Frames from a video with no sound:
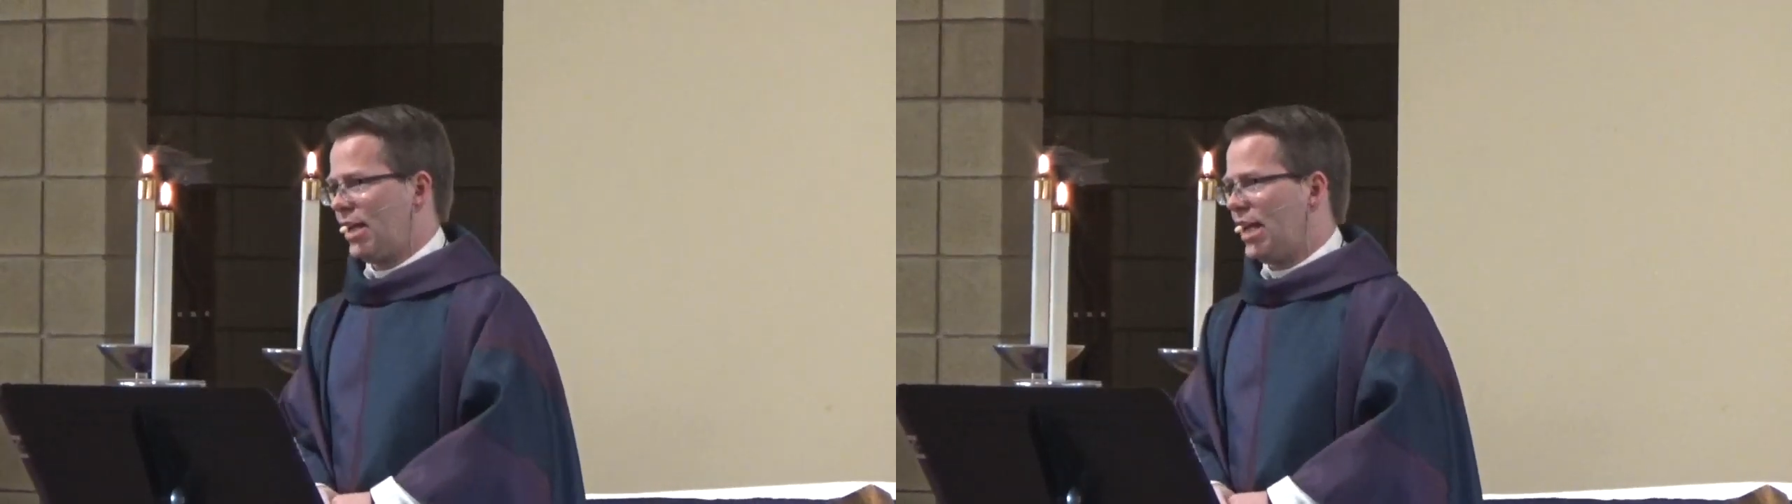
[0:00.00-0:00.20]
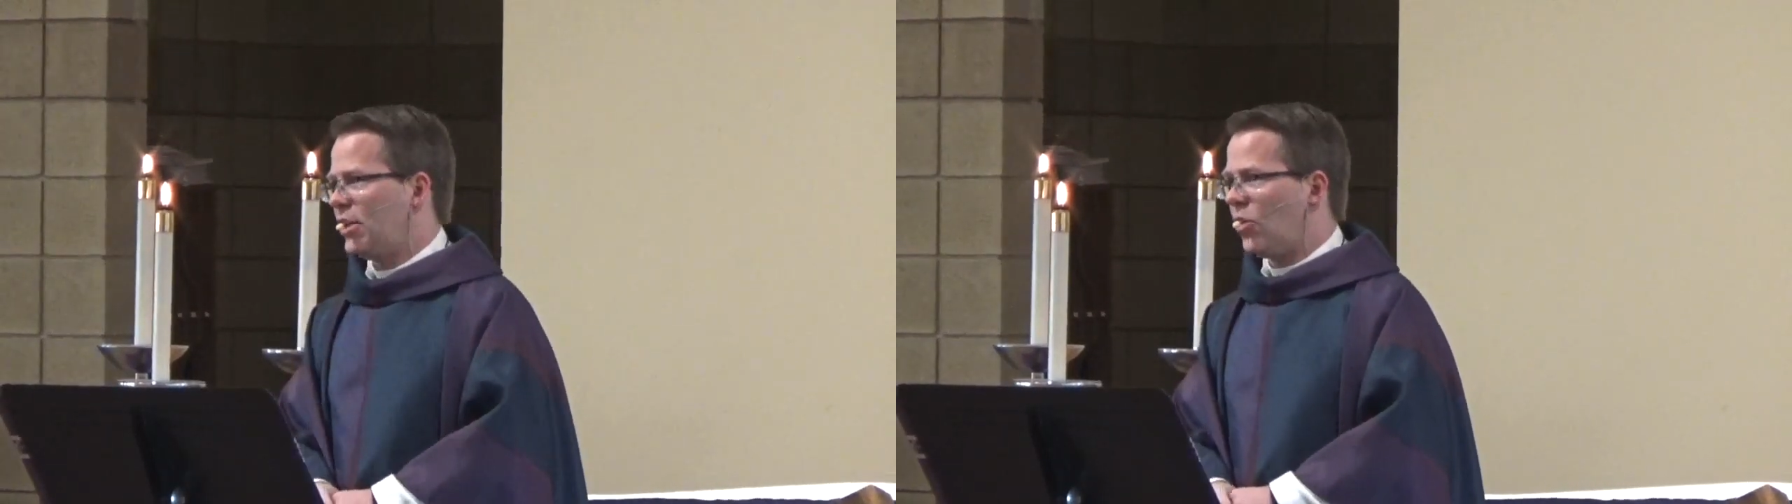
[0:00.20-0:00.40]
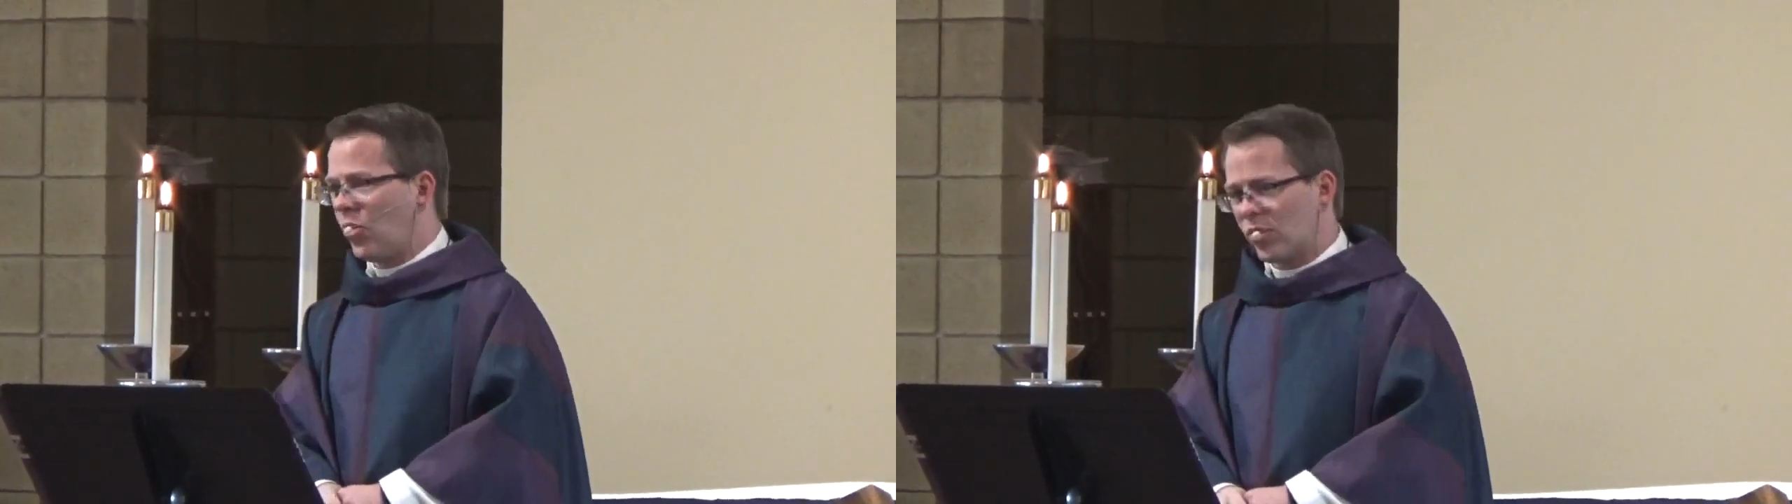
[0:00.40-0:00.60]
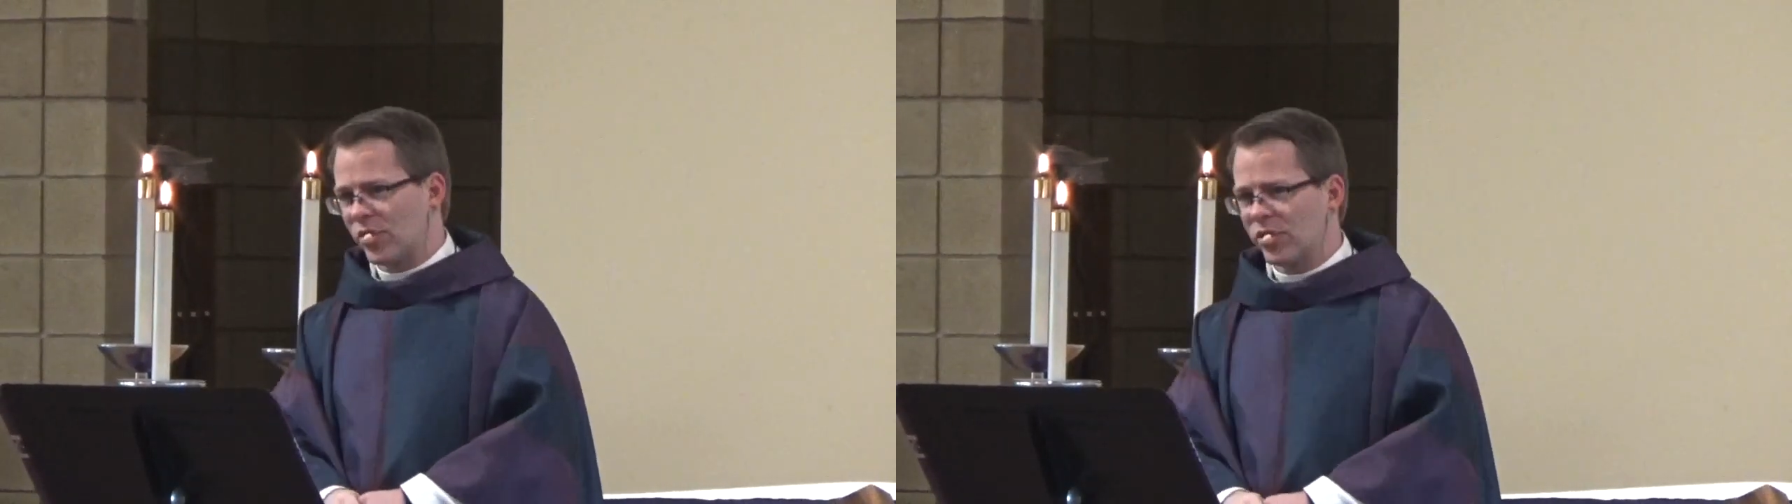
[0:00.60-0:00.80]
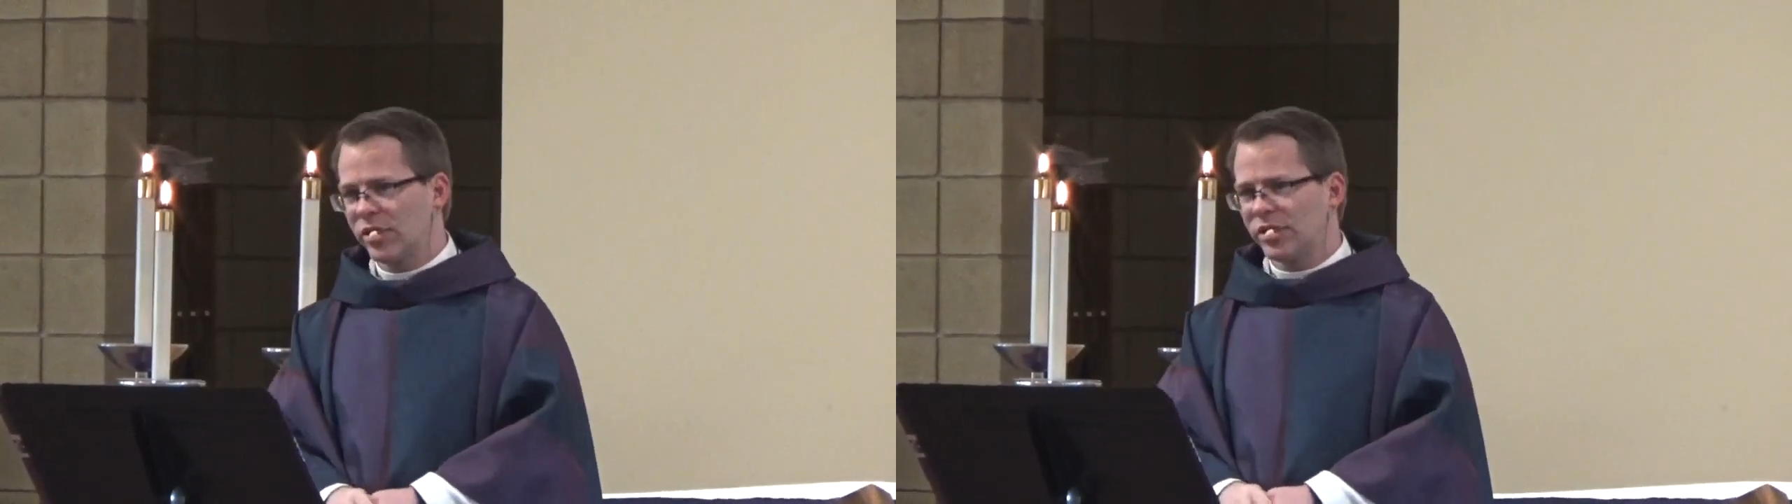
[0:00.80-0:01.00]
in
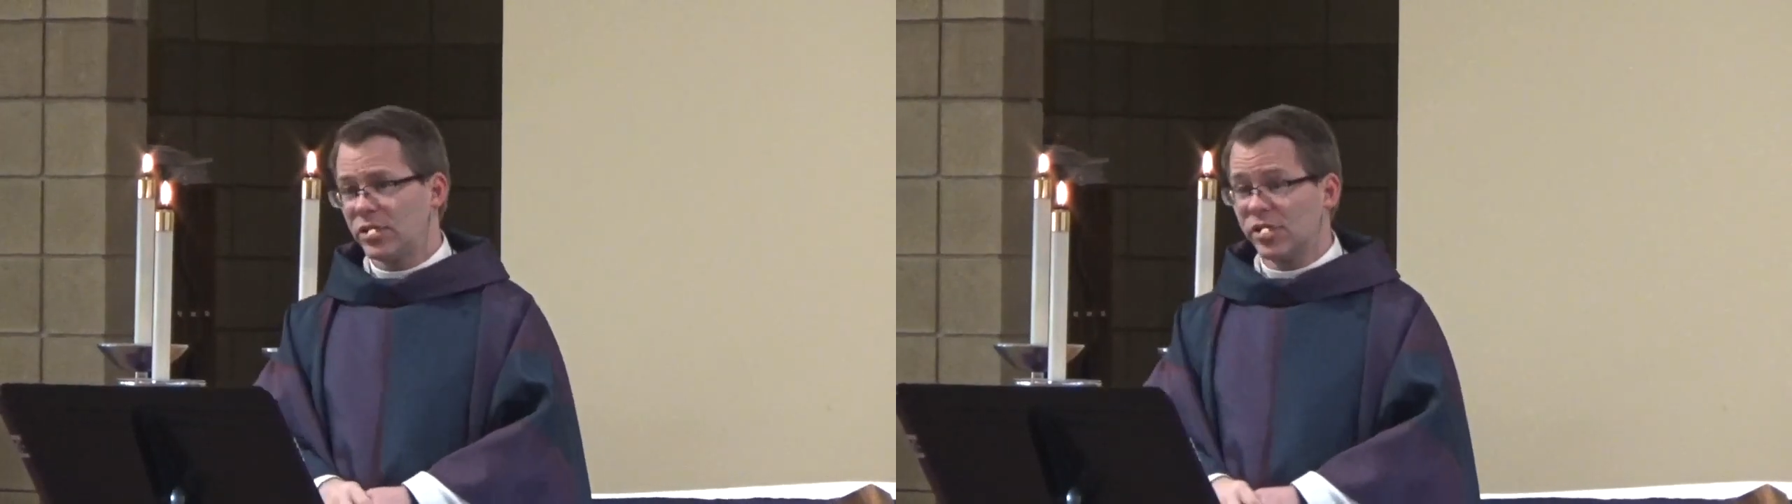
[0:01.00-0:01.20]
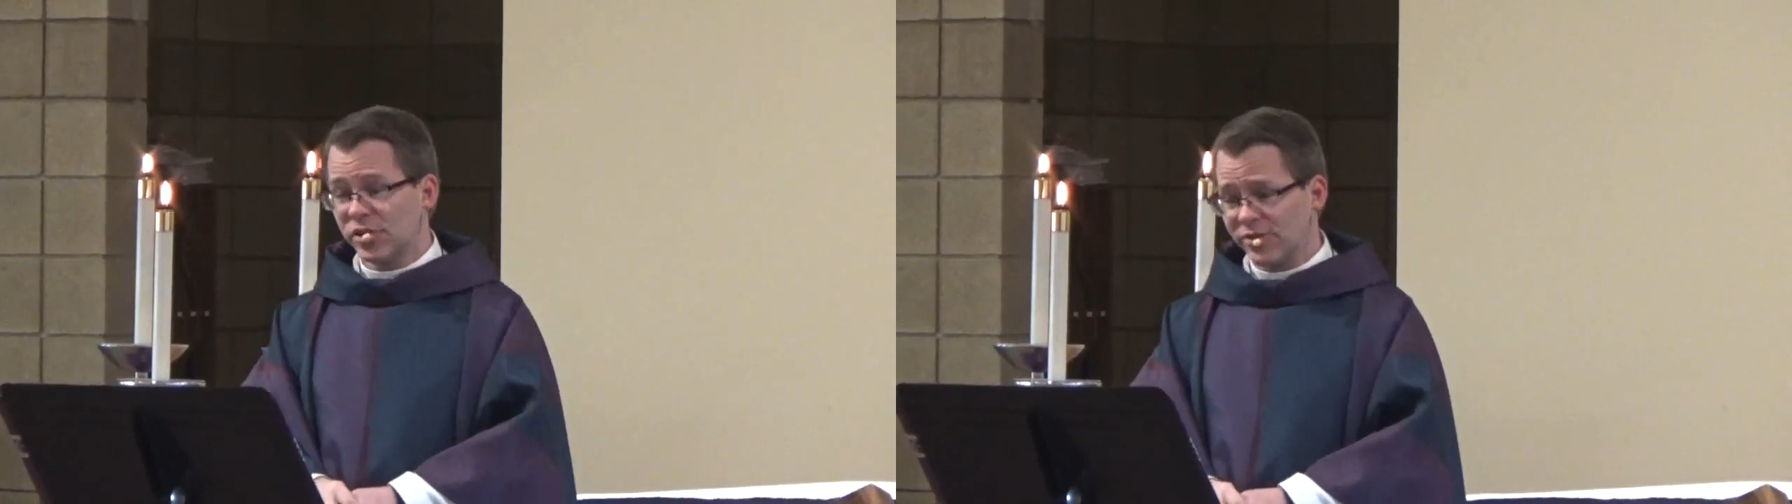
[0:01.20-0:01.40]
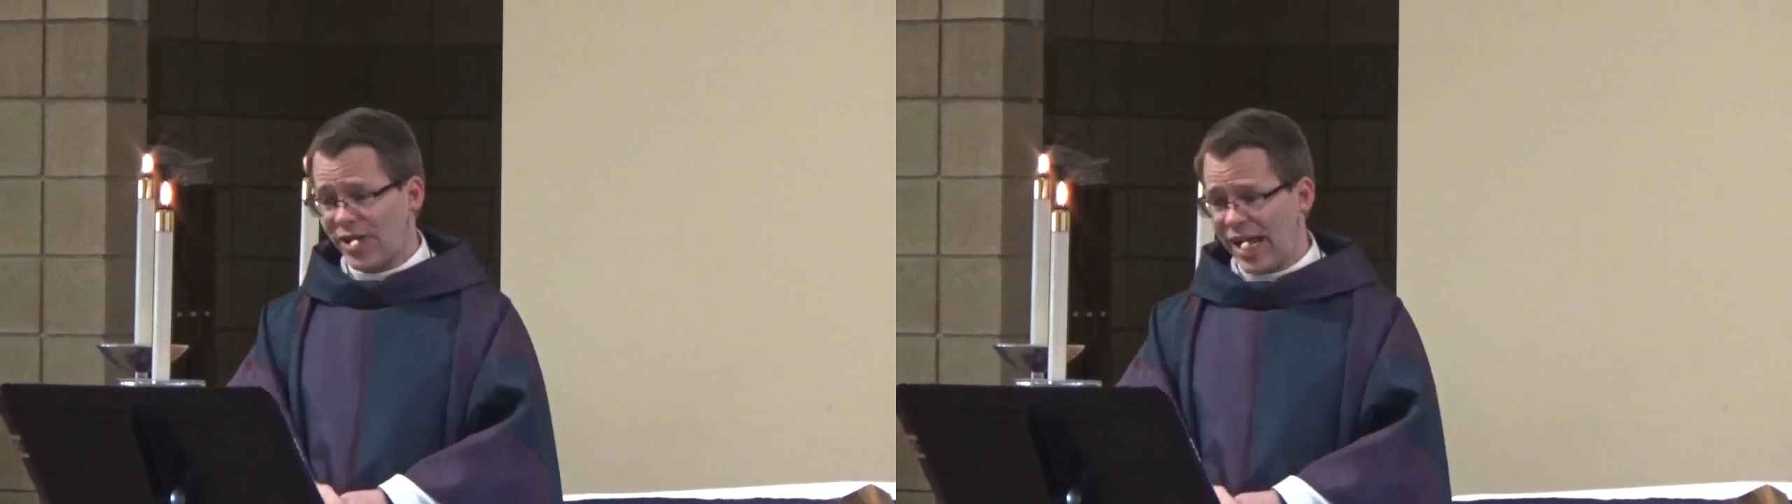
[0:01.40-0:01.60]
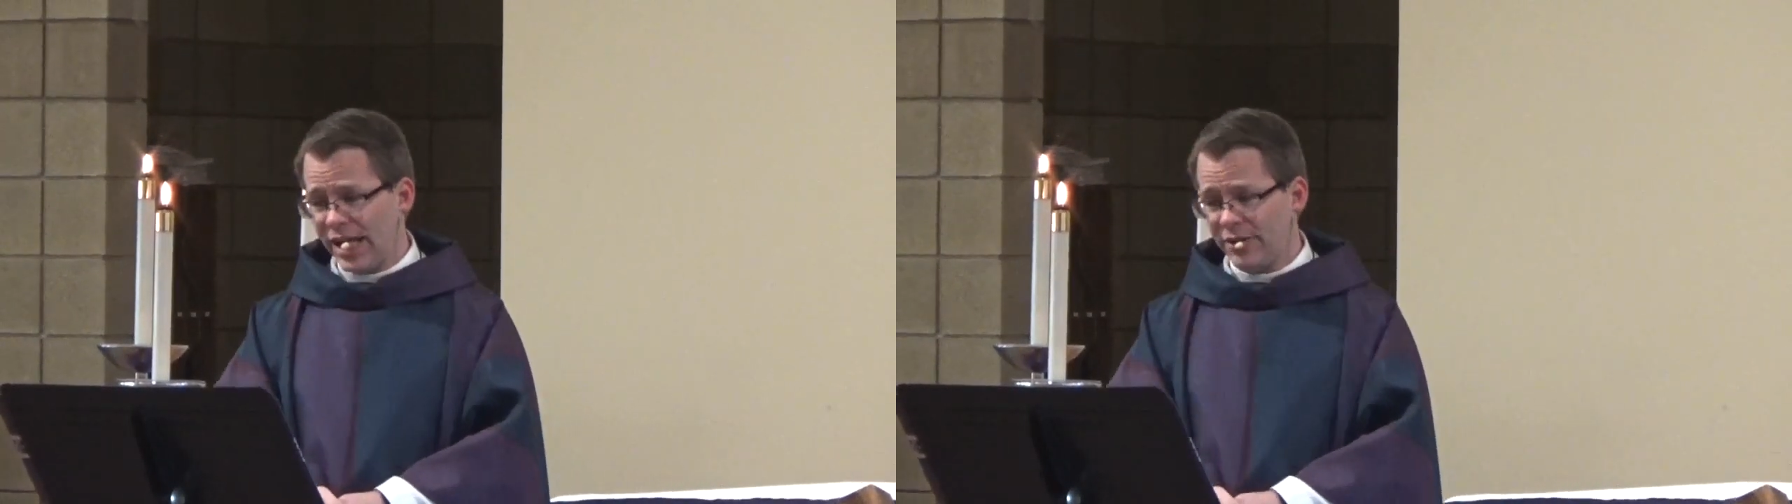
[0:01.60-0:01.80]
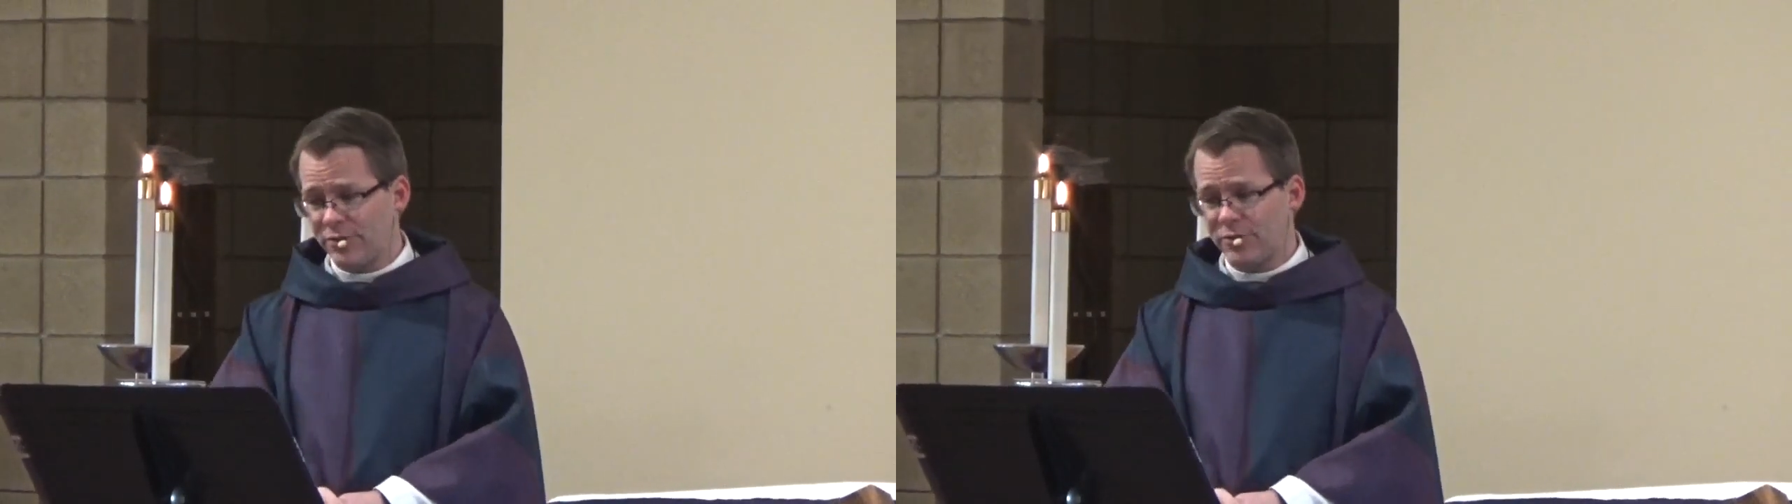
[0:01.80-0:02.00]
order to
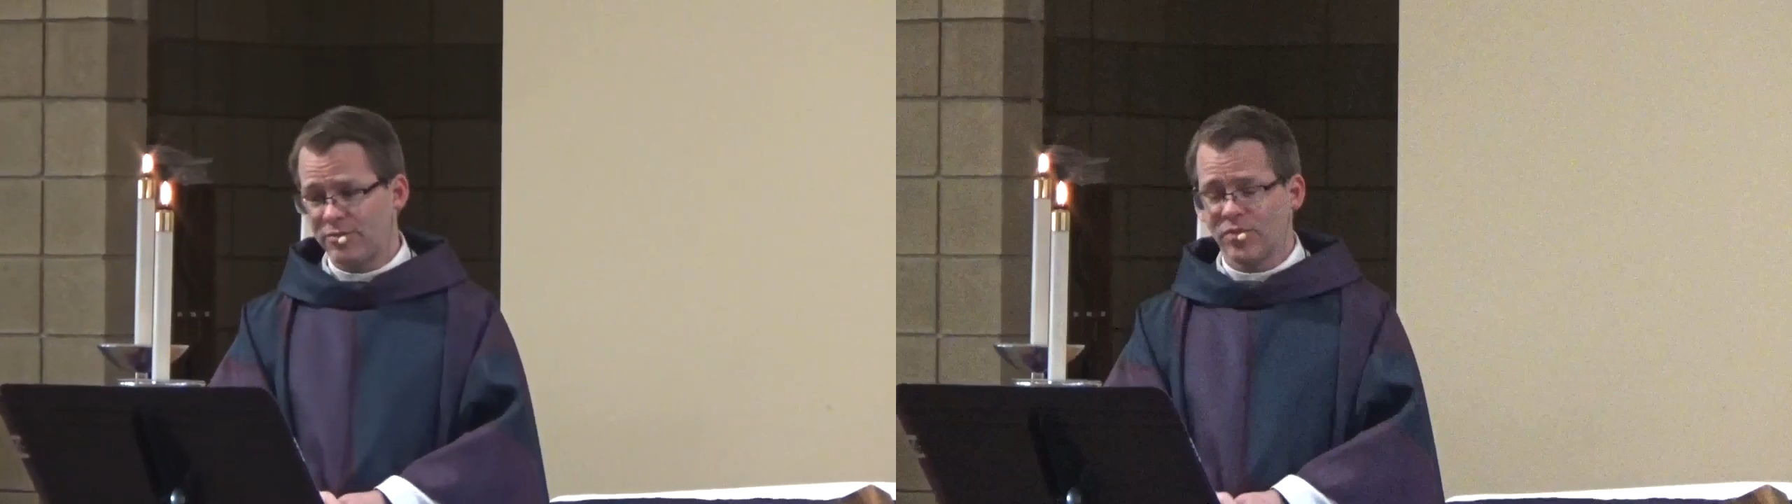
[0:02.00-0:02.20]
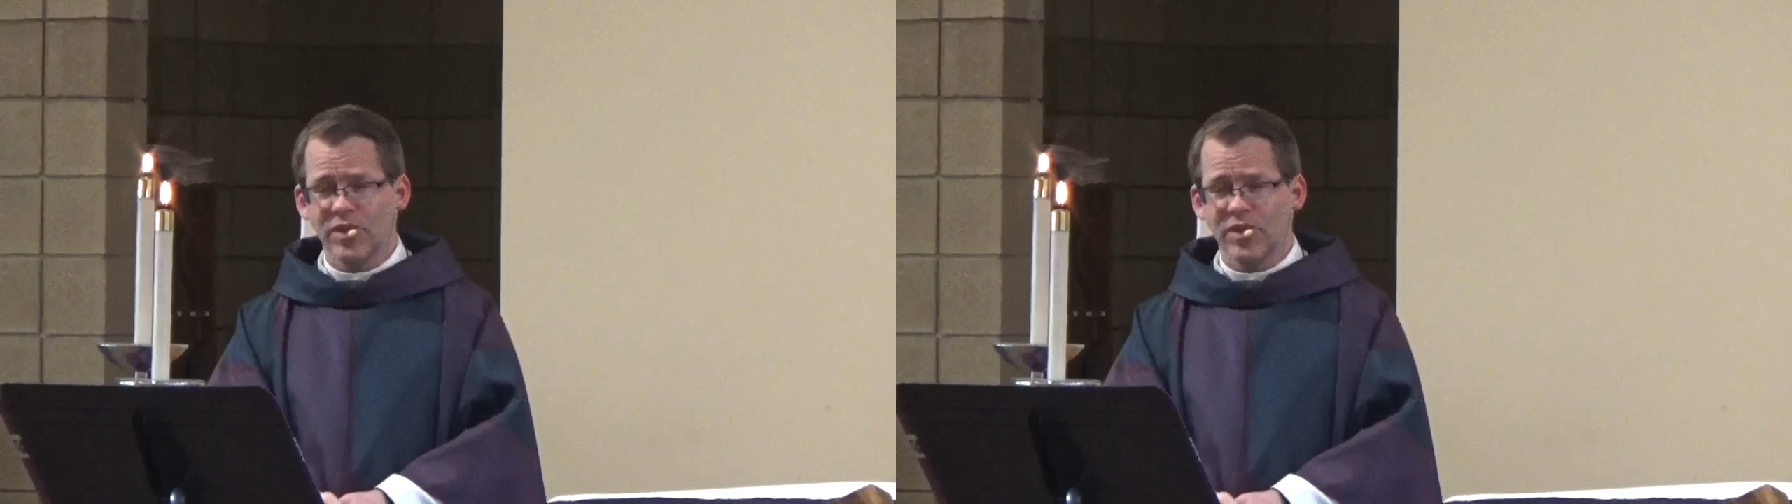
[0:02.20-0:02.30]
survive.